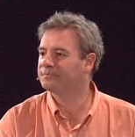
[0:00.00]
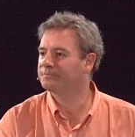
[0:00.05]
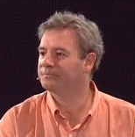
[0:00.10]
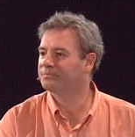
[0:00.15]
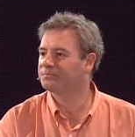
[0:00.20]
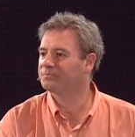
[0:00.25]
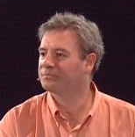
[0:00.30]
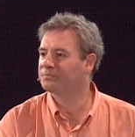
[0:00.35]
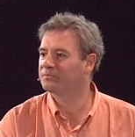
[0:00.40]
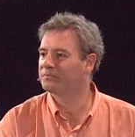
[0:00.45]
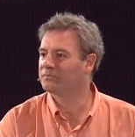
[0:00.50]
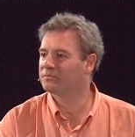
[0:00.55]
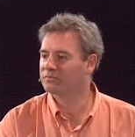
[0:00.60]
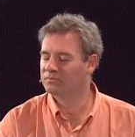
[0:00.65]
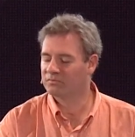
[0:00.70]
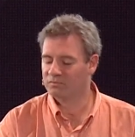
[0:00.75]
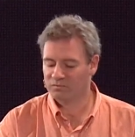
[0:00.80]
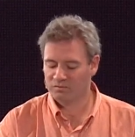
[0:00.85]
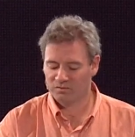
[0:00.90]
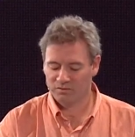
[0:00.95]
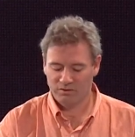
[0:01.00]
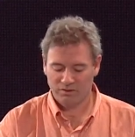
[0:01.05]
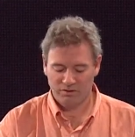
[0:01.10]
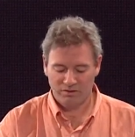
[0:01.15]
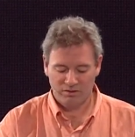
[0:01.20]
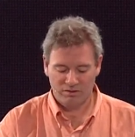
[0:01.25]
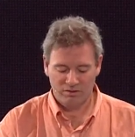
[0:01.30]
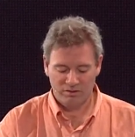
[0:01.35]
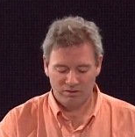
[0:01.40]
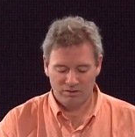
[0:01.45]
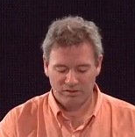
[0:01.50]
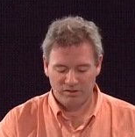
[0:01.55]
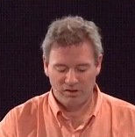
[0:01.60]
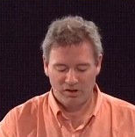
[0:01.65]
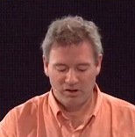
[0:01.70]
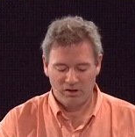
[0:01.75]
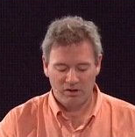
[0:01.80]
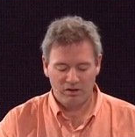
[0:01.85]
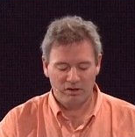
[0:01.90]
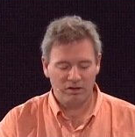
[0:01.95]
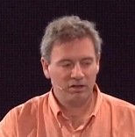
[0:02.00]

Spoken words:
Nothing is said.